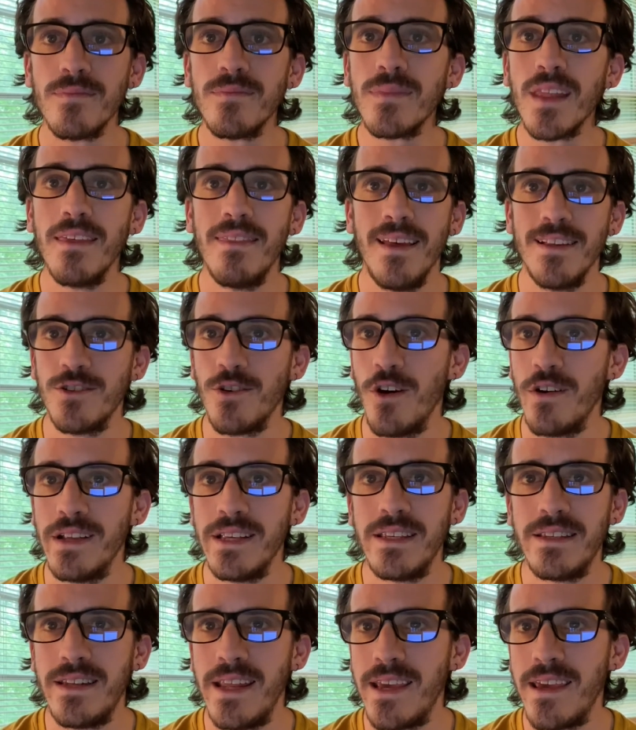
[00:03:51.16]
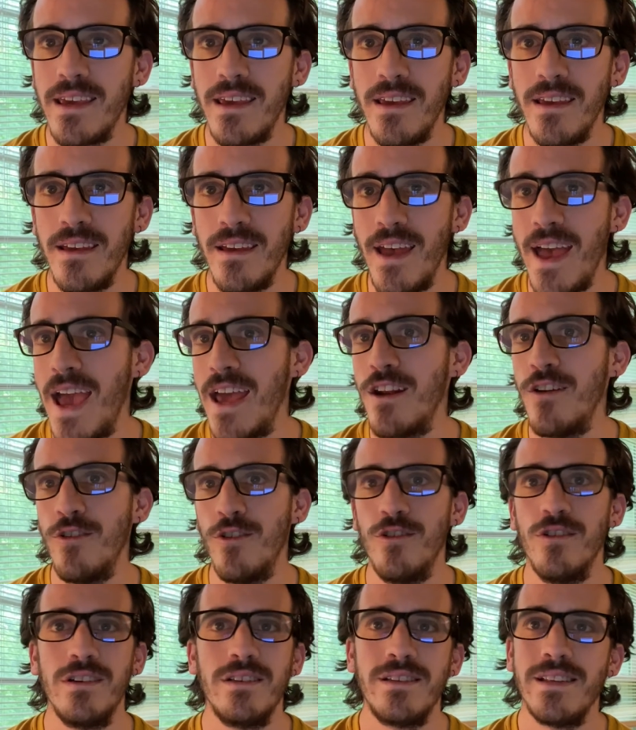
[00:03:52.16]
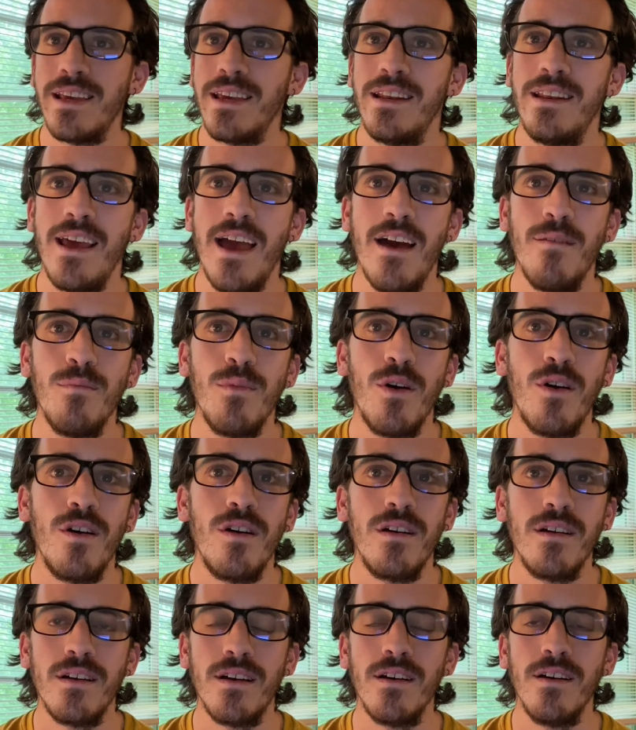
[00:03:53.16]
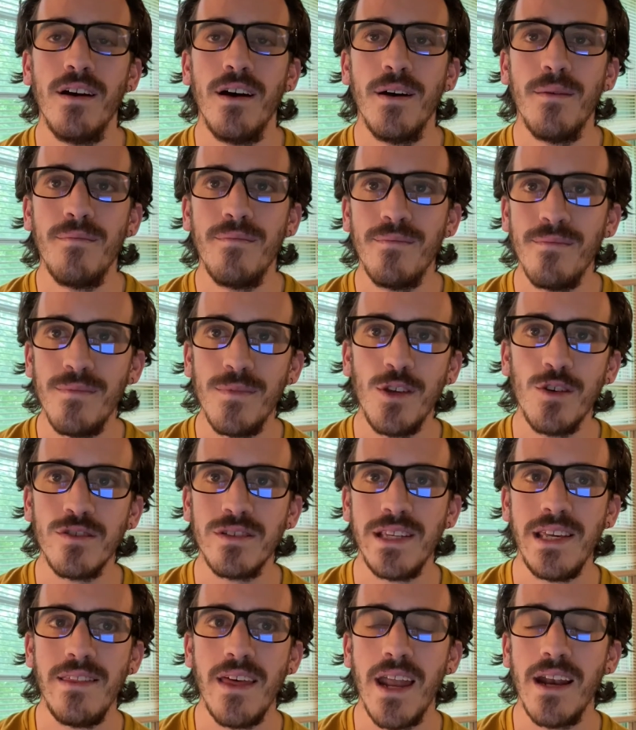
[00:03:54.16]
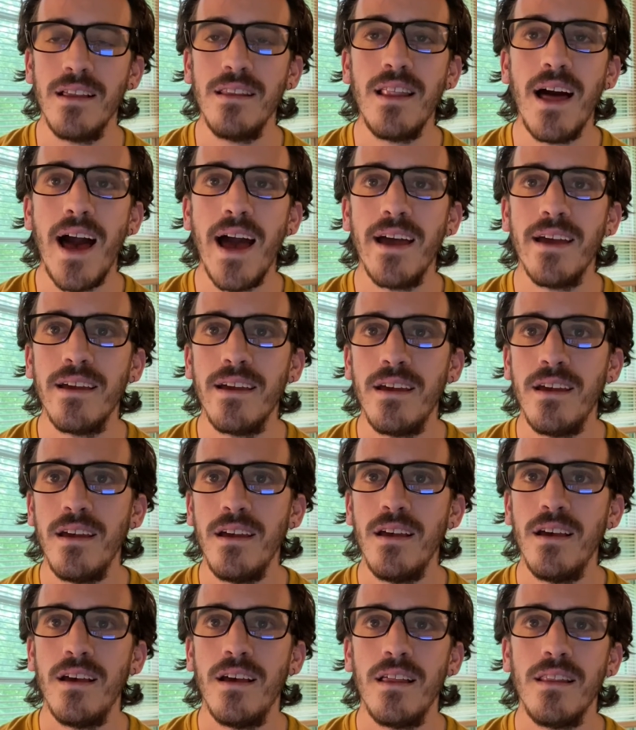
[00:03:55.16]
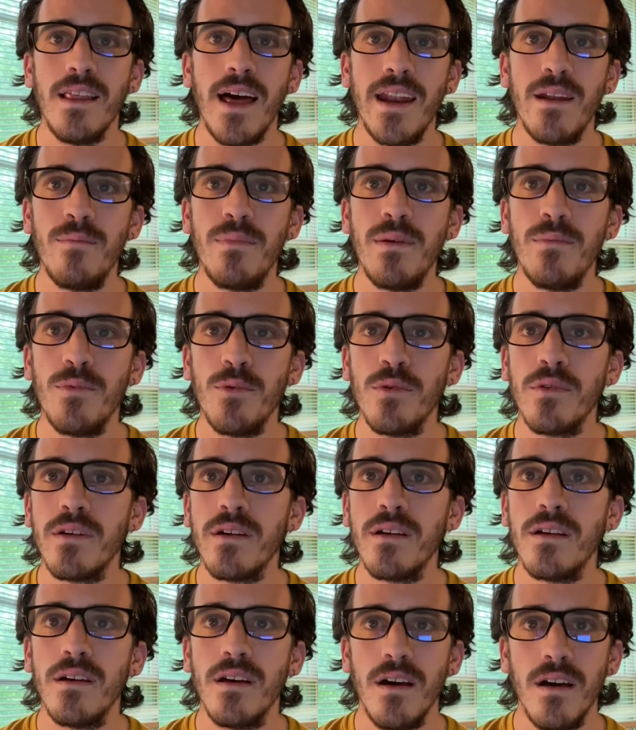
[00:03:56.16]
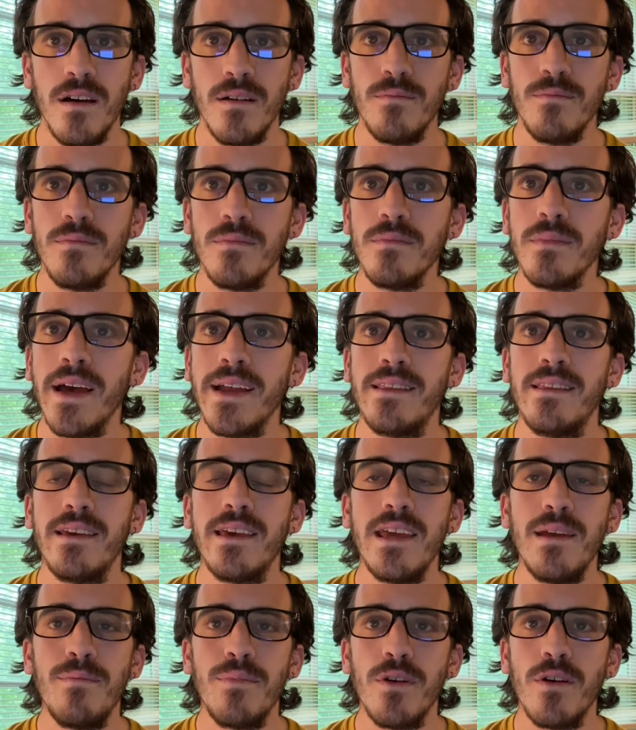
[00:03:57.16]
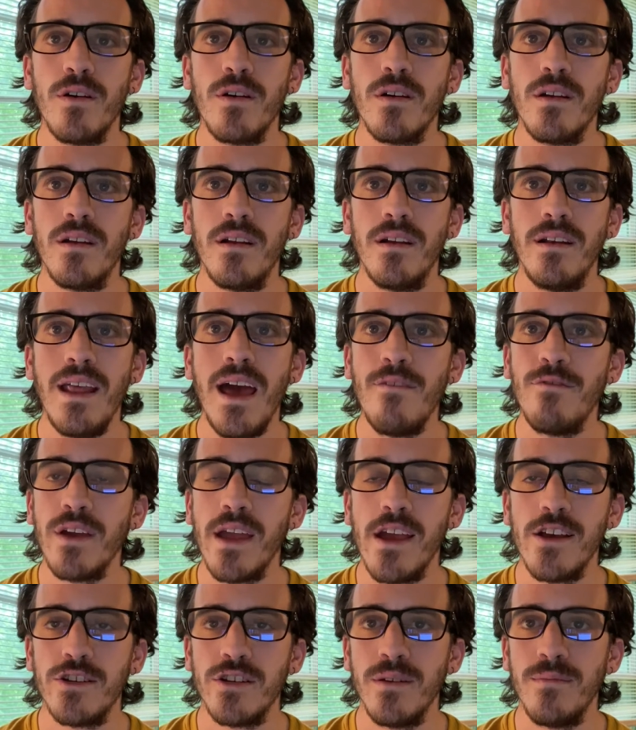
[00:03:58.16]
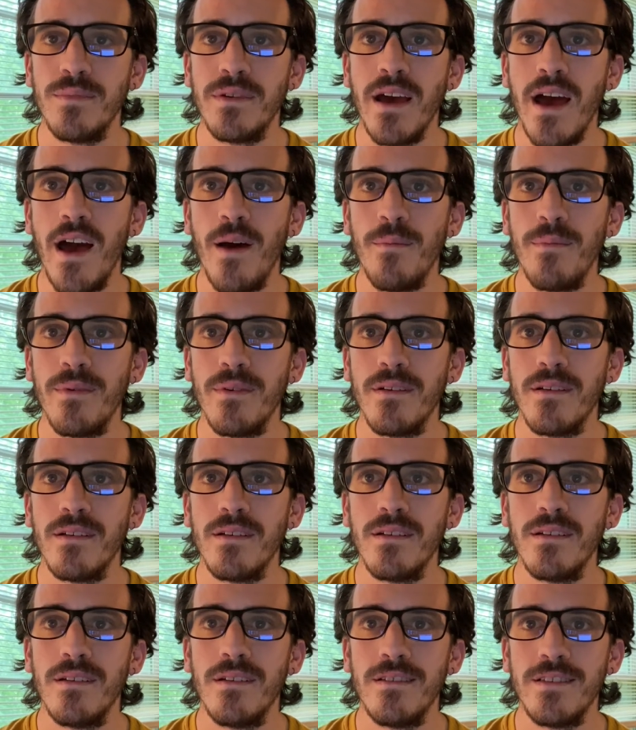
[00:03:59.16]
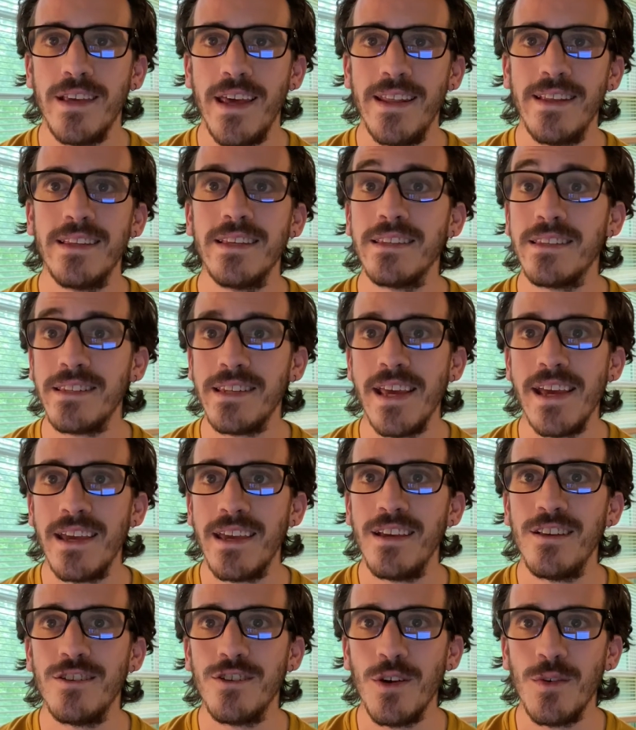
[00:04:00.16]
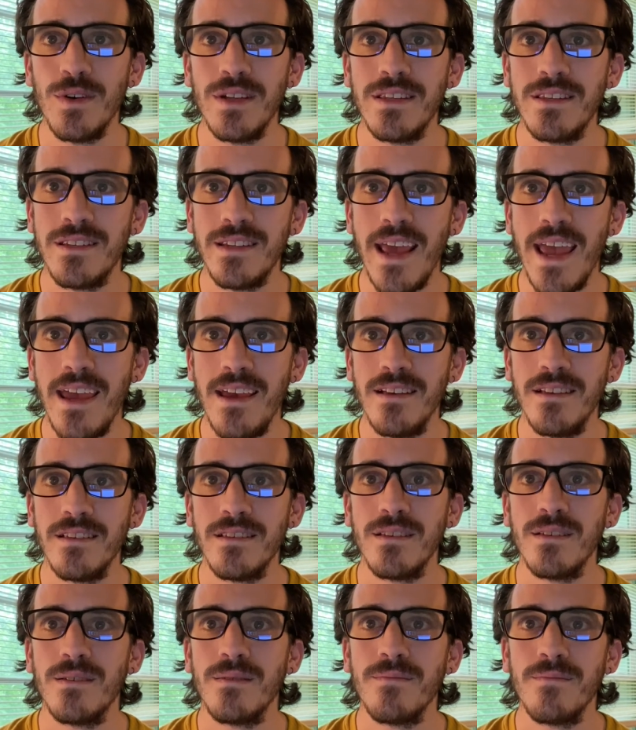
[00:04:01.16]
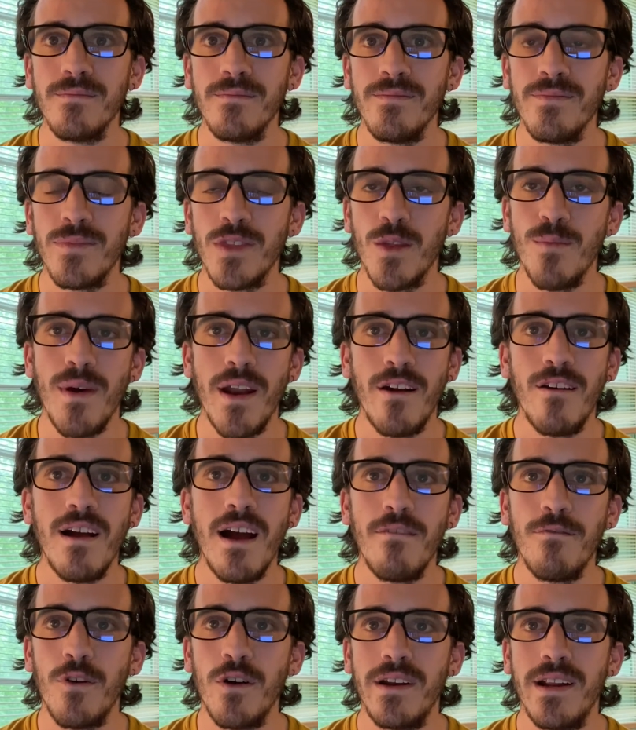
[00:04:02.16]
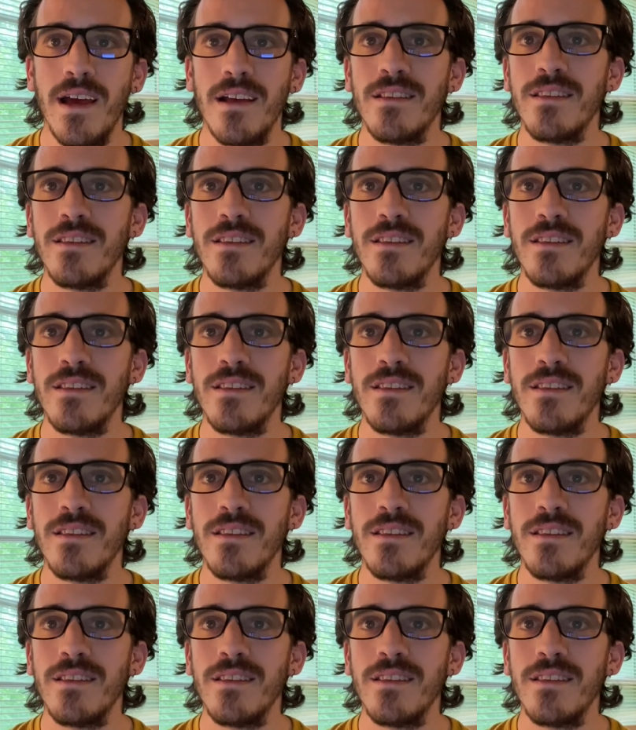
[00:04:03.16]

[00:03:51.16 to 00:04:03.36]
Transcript: That's called a sticky header or a sticky nav bar. You'll see that a lot. A lot of people like to keep their navigation up top, set it to sticky so it stays no matter how far down to